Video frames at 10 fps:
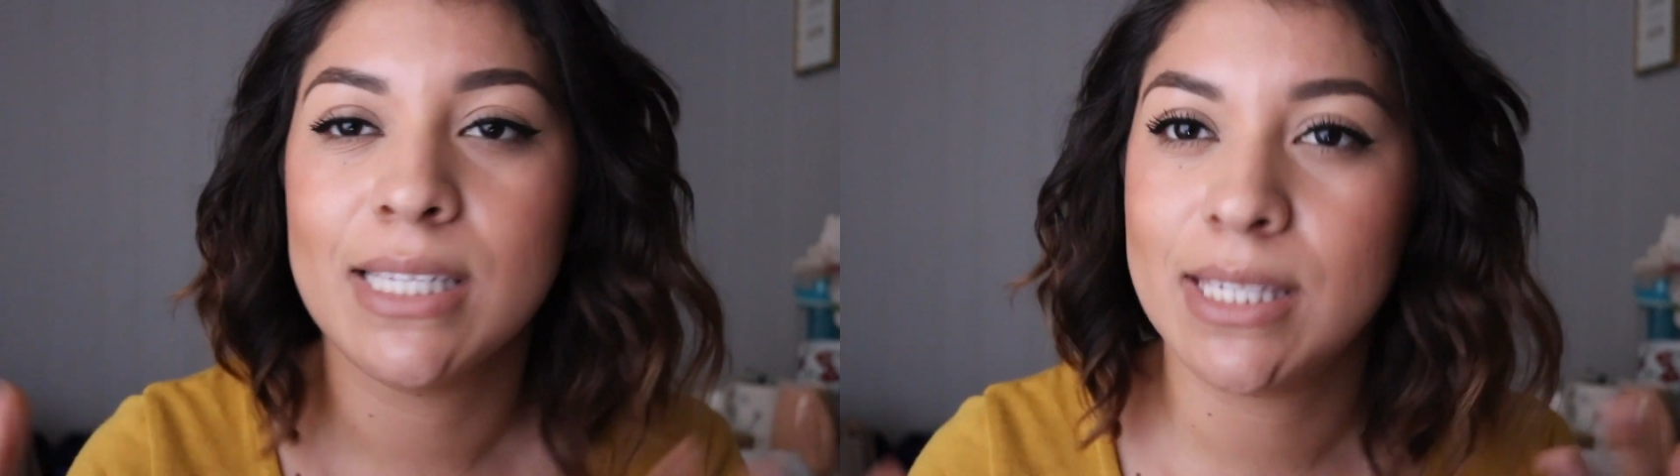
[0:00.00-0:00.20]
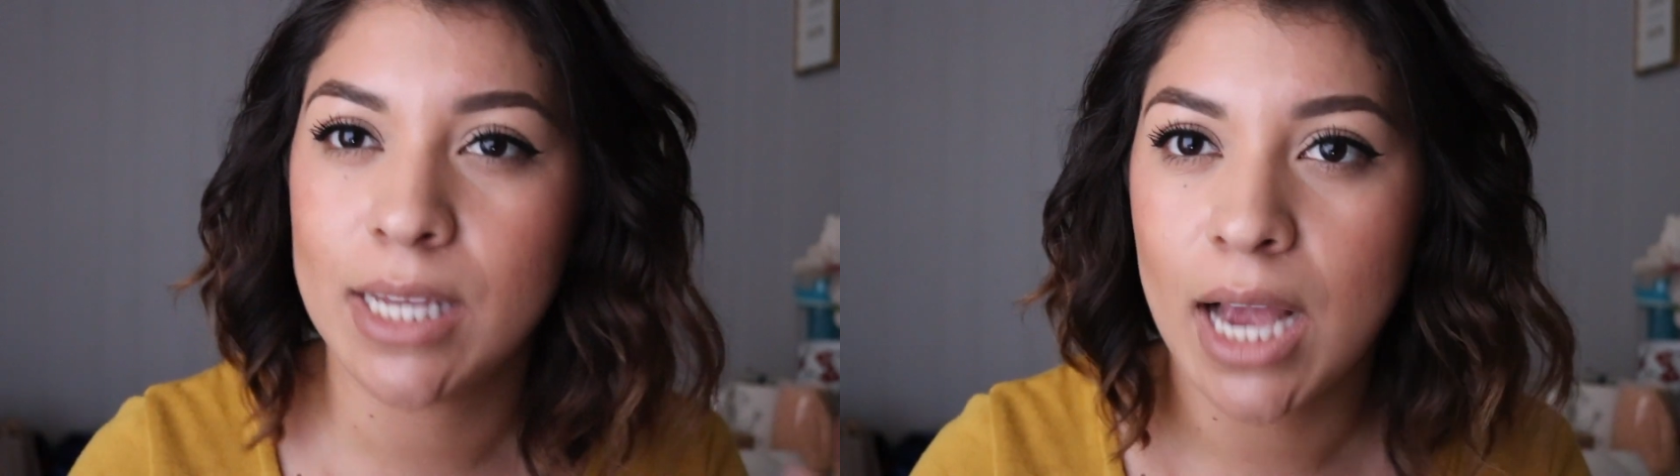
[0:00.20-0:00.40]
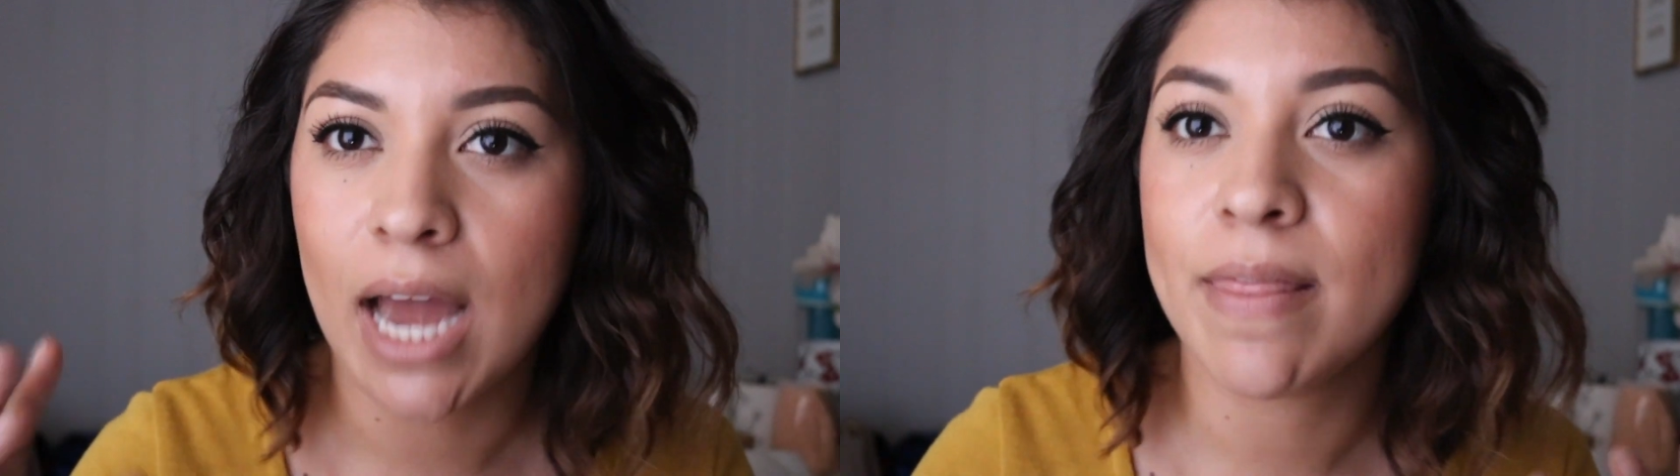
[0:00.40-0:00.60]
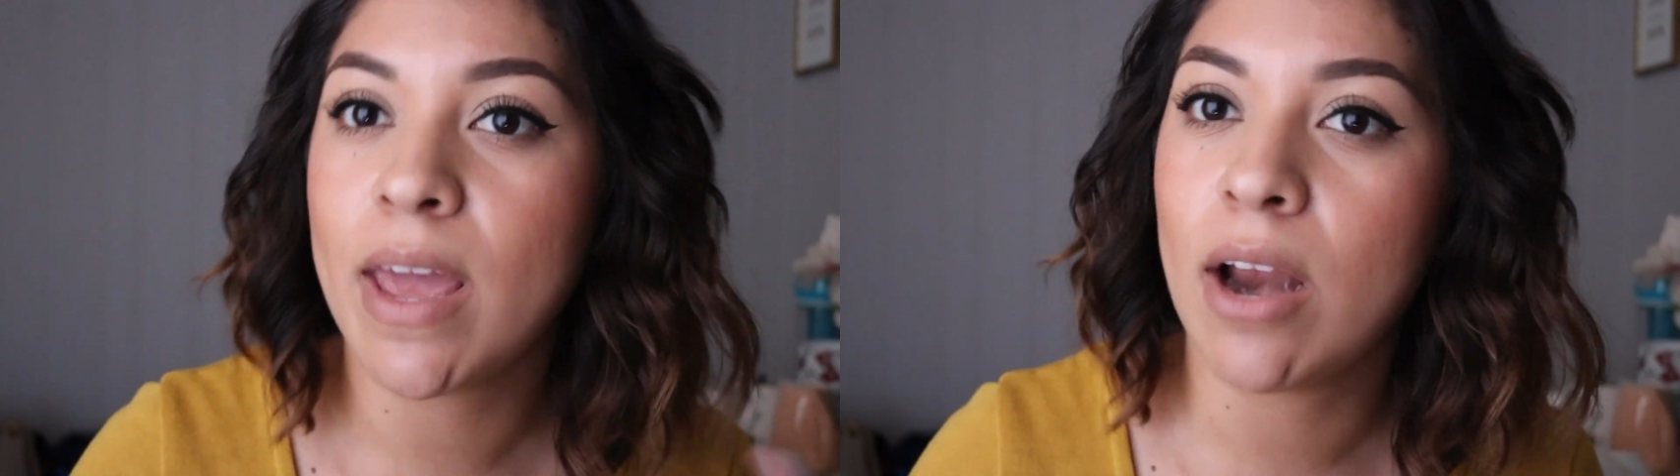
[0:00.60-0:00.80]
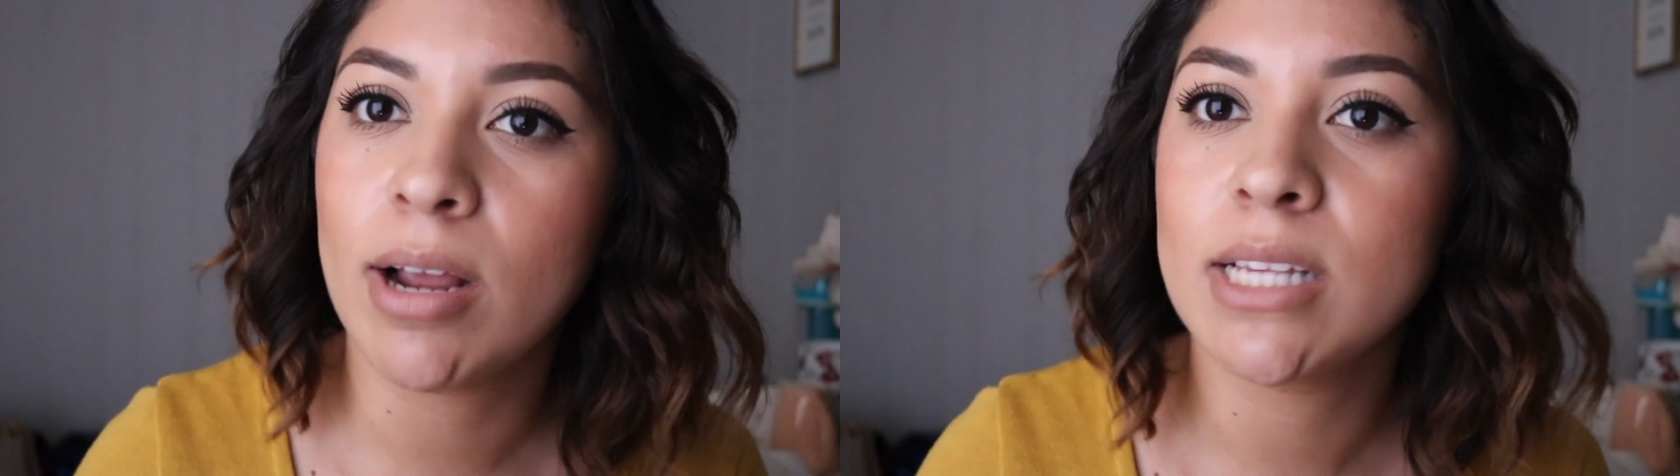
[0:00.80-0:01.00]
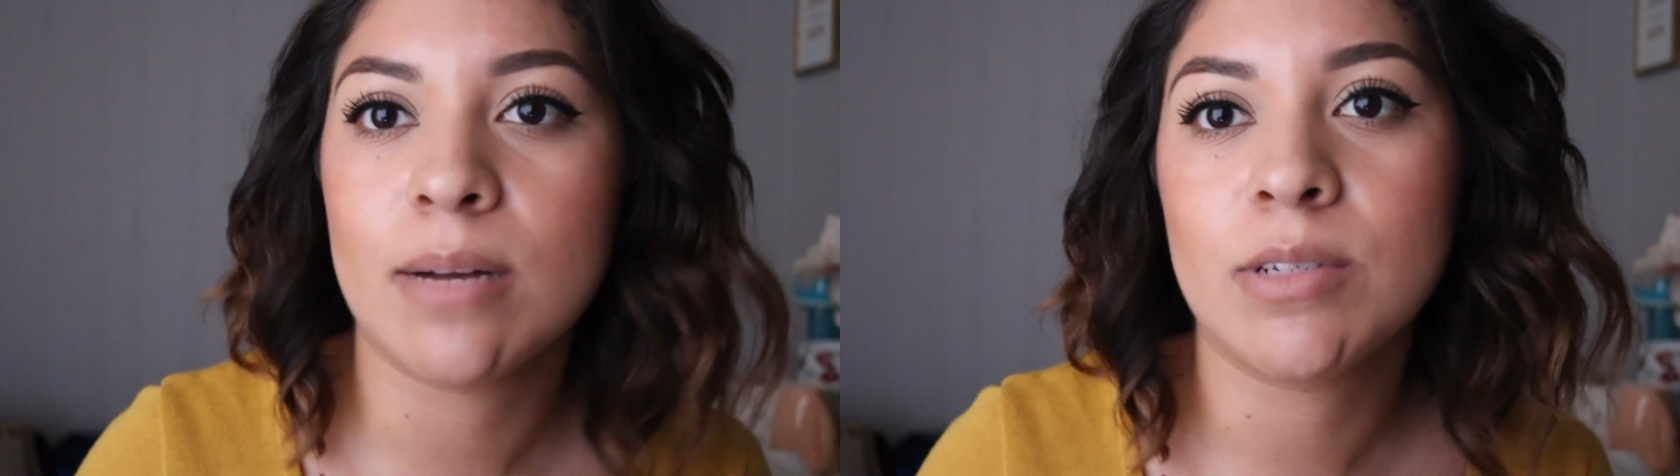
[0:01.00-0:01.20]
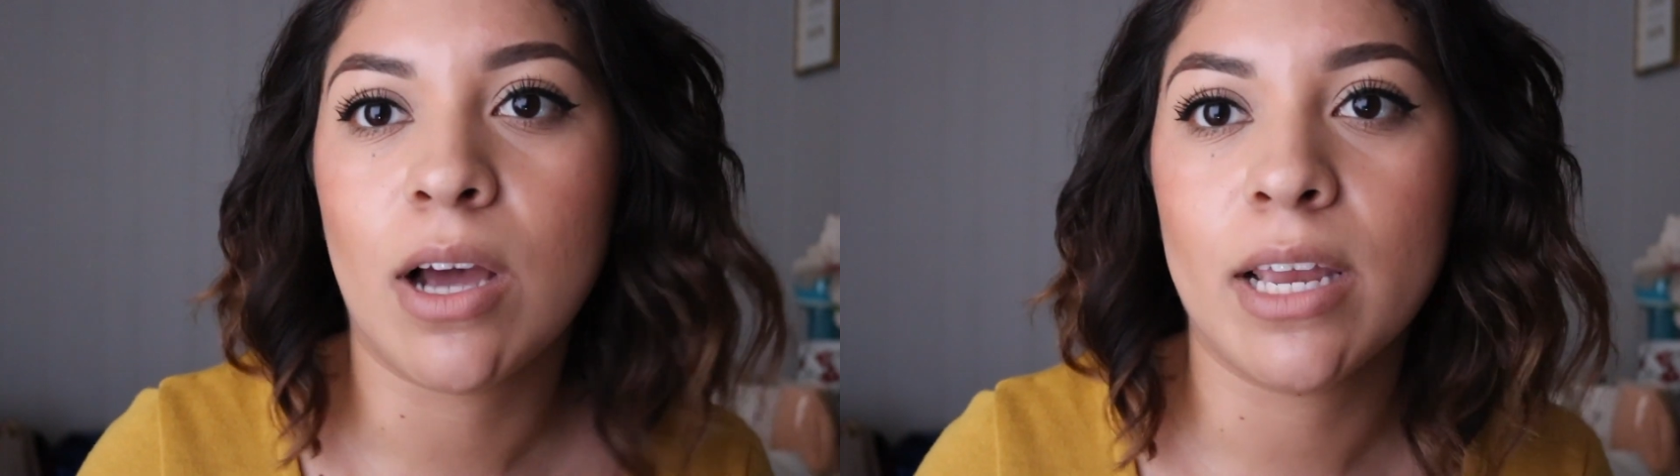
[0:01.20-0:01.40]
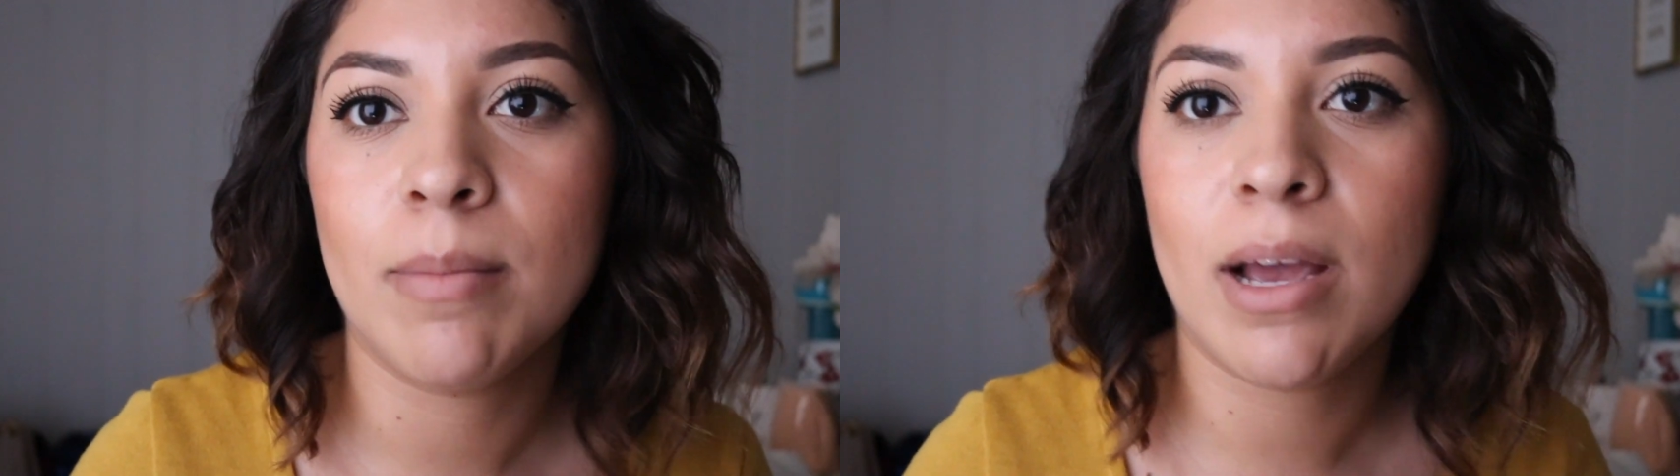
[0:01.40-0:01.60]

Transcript: can see kind of the areas that I'm talking